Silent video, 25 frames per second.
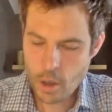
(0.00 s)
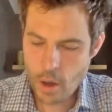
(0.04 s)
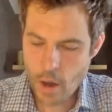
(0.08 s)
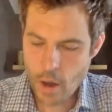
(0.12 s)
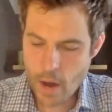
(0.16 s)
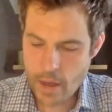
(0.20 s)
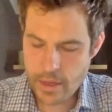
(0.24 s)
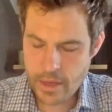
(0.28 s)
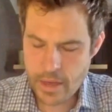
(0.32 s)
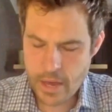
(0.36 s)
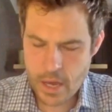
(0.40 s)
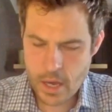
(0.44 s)

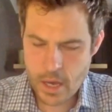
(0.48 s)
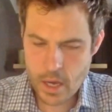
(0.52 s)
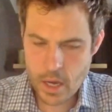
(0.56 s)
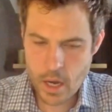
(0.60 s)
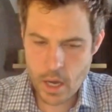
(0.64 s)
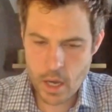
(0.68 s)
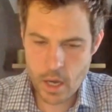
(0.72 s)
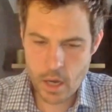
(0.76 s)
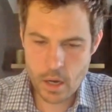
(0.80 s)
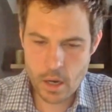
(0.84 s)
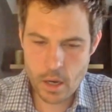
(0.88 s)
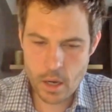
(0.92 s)
I think
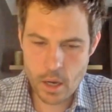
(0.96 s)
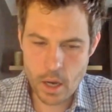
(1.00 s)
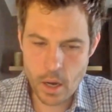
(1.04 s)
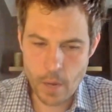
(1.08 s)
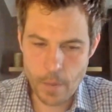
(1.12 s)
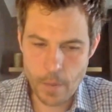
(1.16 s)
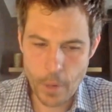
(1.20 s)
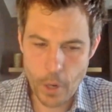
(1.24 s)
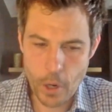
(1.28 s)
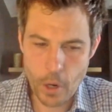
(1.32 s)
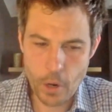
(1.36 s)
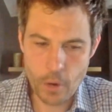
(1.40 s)
in
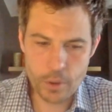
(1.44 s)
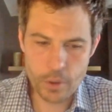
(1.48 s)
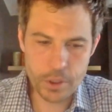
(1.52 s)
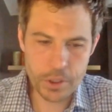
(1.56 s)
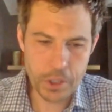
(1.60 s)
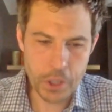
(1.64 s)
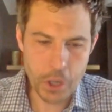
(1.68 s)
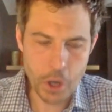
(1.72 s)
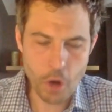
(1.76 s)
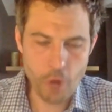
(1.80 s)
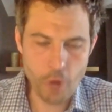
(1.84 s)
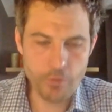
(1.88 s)
a
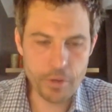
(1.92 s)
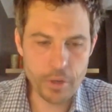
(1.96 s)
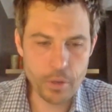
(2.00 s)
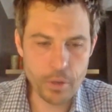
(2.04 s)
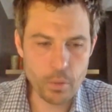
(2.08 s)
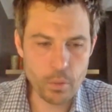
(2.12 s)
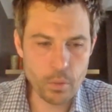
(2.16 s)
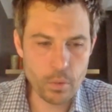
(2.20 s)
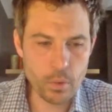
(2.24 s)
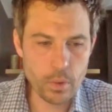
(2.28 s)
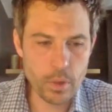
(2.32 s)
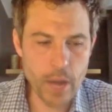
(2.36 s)

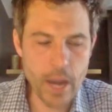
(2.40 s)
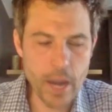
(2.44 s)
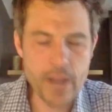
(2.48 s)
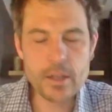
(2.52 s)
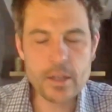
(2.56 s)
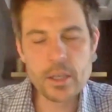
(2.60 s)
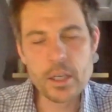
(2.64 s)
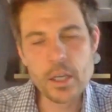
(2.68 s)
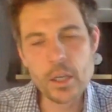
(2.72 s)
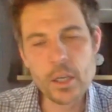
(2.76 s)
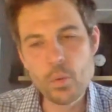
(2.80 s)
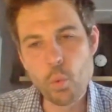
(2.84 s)

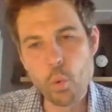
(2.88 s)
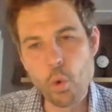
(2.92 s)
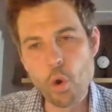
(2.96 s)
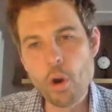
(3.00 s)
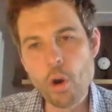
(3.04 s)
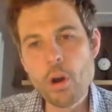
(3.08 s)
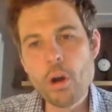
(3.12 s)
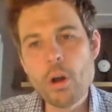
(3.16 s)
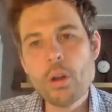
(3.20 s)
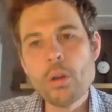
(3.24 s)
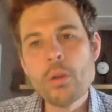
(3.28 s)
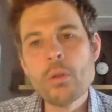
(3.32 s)
post-COVID-19
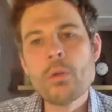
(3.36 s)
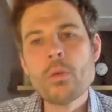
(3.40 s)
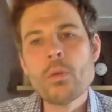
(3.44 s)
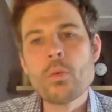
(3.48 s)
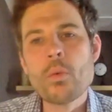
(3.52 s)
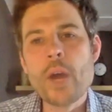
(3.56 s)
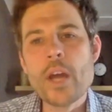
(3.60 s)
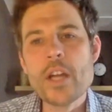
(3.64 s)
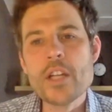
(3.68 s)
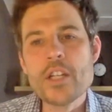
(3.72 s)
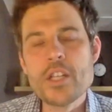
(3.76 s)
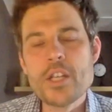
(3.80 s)
world,
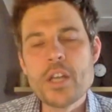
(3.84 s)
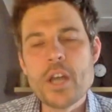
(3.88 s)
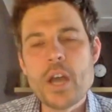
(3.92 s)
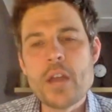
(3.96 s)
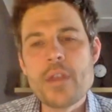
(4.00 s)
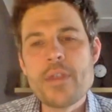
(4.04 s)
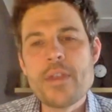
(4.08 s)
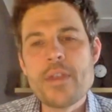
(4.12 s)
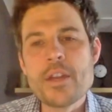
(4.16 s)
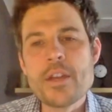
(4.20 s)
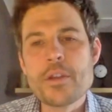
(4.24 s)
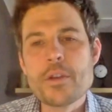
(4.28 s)
Reggie, I
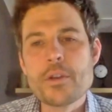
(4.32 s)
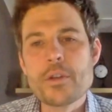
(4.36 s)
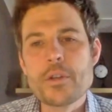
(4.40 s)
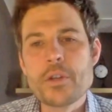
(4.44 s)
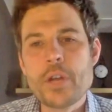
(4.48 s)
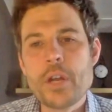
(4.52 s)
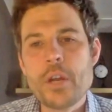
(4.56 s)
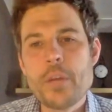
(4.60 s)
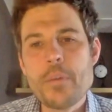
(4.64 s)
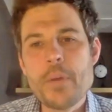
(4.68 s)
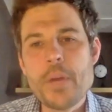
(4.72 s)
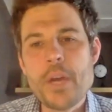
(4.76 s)
think there's
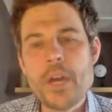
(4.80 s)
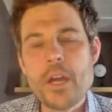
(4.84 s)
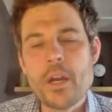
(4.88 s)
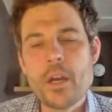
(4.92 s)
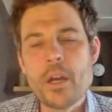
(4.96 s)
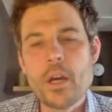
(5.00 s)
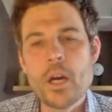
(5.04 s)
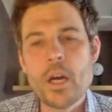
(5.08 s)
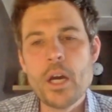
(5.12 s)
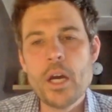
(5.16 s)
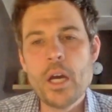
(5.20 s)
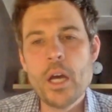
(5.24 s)
going to be
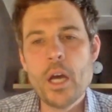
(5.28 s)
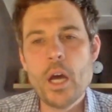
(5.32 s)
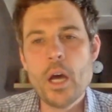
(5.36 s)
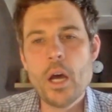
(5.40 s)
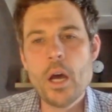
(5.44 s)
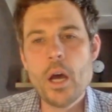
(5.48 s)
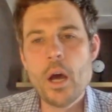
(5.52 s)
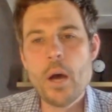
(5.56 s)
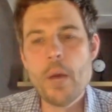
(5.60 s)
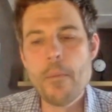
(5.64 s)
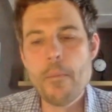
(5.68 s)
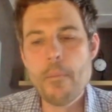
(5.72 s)

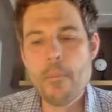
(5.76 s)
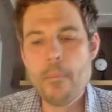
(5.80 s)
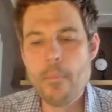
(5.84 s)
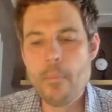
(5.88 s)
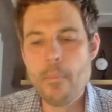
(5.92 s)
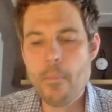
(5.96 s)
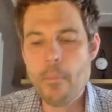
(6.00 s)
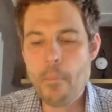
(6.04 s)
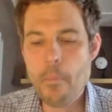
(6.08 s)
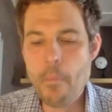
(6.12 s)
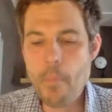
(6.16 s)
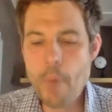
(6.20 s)
a
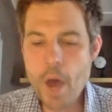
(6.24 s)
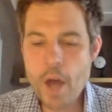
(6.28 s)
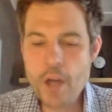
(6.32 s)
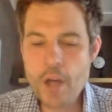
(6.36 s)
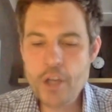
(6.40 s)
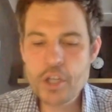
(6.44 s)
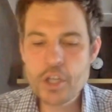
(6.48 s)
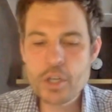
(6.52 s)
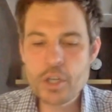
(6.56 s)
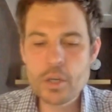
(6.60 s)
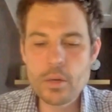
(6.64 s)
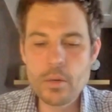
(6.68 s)

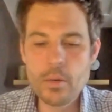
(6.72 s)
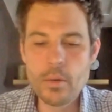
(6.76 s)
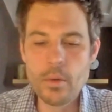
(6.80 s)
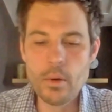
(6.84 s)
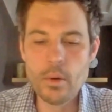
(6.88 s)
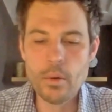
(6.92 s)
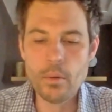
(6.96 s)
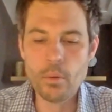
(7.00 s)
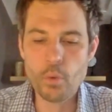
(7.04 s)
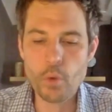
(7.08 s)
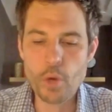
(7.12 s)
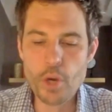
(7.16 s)
much
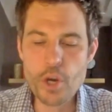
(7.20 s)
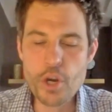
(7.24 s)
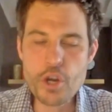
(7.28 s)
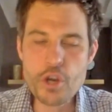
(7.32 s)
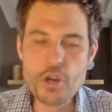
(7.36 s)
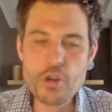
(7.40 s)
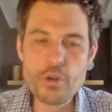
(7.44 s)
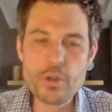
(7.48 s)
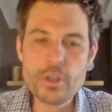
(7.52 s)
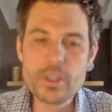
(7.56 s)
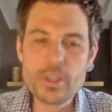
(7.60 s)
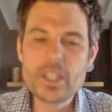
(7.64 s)

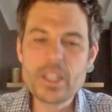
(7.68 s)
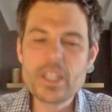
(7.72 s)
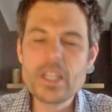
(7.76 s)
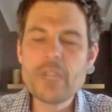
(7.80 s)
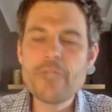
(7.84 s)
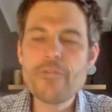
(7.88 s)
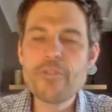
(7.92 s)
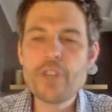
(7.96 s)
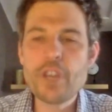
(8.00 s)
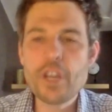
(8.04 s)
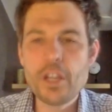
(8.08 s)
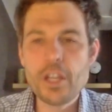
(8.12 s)

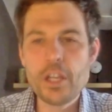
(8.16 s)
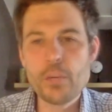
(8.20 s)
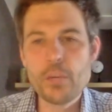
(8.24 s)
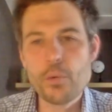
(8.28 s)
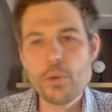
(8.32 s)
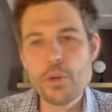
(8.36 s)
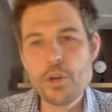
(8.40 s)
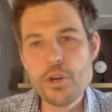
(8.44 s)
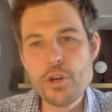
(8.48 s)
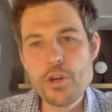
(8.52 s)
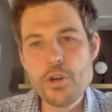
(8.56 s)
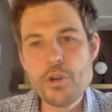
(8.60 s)
significantly
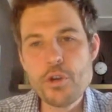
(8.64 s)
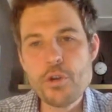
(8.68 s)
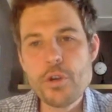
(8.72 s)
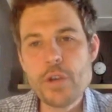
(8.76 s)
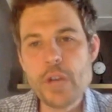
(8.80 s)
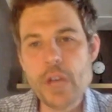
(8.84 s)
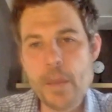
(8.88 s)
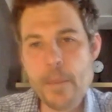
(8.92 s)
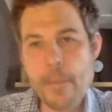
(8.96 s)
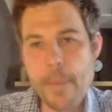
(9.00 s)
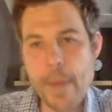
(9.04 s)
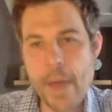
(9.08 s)
renewed
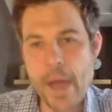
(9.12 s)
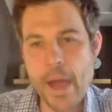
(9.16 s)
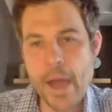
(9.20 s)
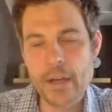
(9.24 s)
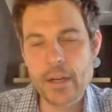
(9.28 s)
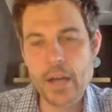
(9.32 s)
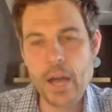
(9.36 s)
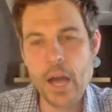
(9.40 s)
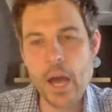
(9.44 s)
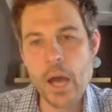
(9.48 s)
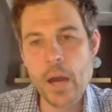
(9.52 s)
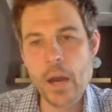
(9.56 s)

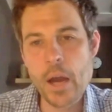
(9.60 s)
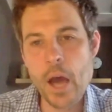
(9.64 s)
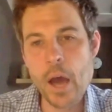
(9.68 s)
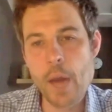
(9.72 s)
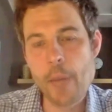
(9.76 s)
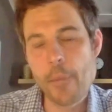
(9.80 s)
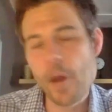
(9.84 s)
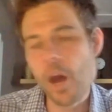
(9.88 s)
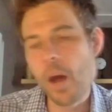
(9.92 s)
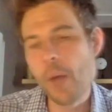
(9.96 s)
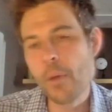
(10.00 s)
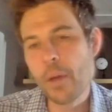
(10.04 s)
impact on
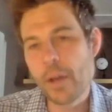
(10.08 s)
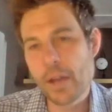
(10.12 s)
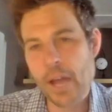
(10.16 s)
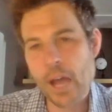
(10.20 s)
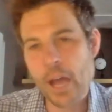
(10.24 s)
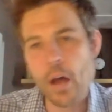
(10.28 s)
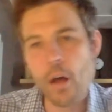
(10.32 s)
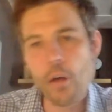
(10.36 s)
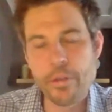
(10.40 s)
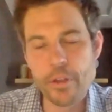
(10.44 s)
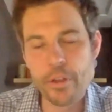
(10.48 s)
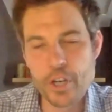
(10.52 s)
public
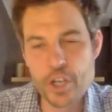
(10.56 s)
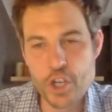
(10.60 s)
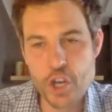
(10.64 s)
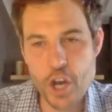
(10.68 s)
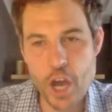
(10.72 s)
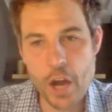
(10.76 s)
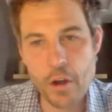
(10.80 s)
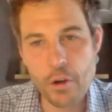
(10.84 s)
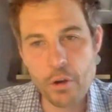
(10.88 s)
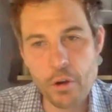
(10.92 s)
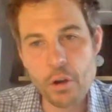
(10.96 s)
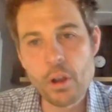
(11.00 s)
health in
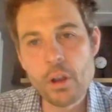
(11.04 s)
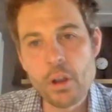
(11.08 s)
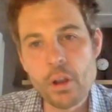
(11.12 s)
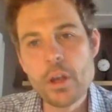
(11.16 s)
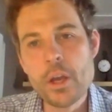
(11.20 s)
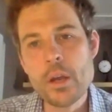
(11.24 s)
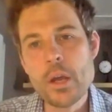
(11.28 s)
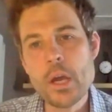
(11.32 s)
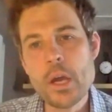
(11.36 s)
general.